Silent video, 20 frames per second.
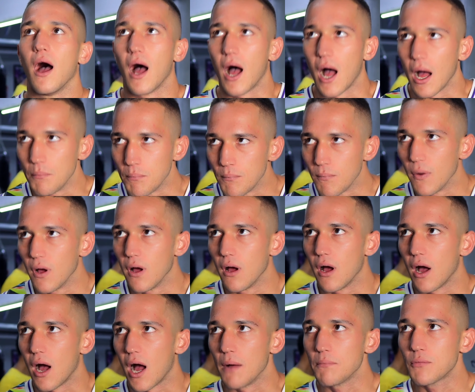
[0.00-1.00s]
I'm
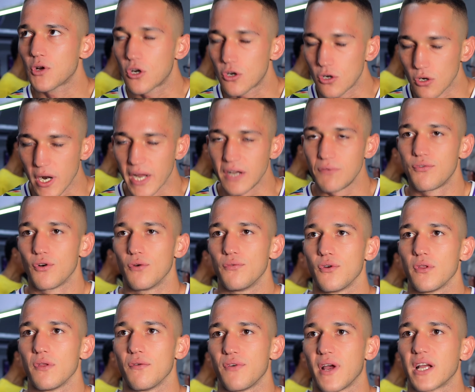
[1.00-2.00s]
grateful
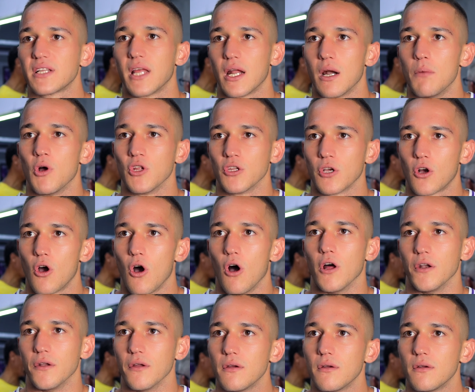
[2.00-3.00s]
for the fact that I'm on the
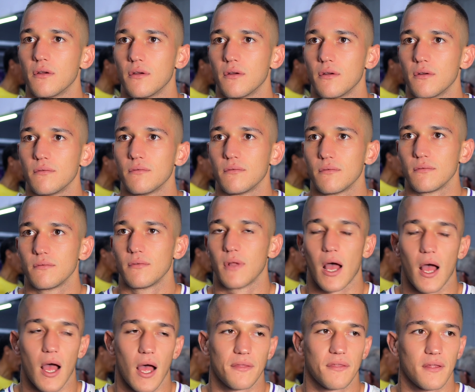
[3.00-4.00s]
card.
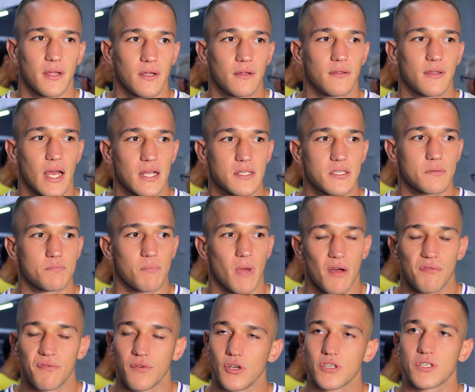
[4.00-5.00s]
Yeah. I think that's
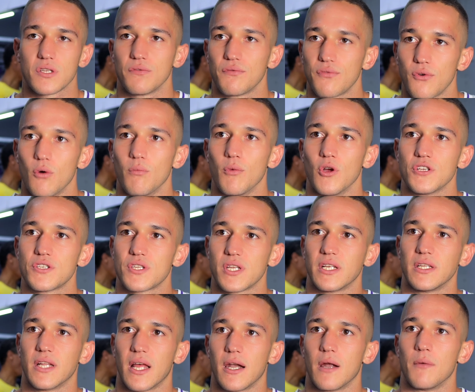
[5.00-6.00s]
my first and foremost
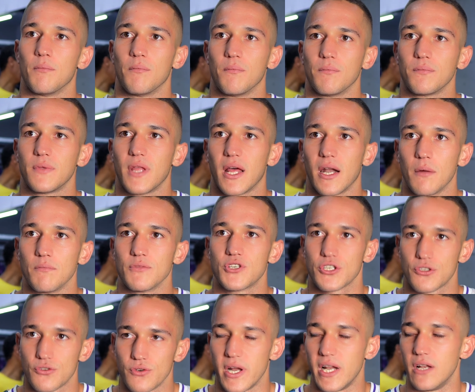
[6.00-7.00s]
thing, that I'm
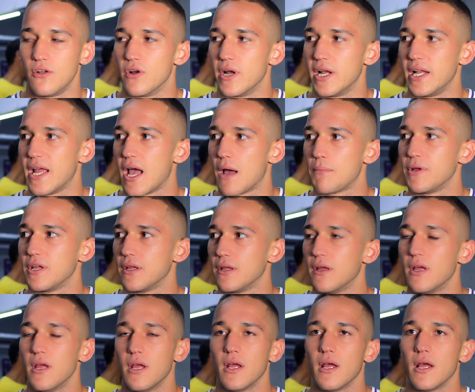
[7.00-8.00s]
just really, really happy
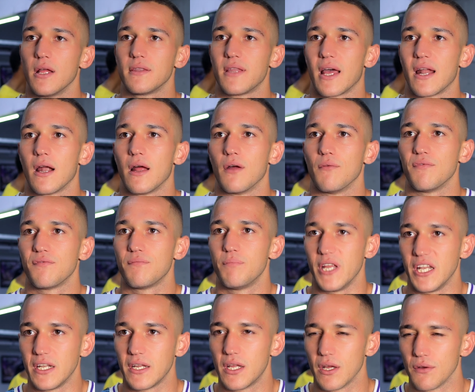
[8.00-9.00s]
that I've
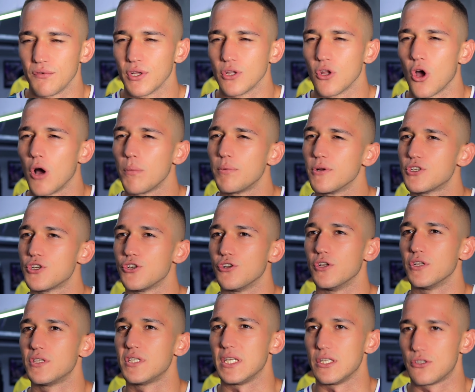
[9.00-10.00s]
been given the
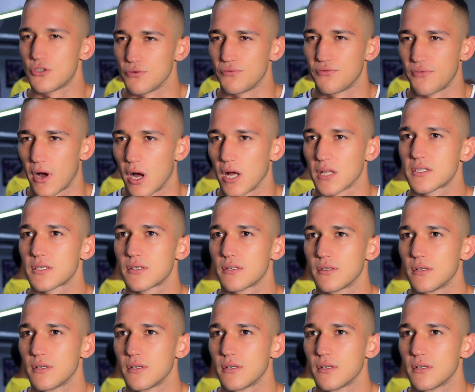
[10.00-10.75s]
opportunity to fight.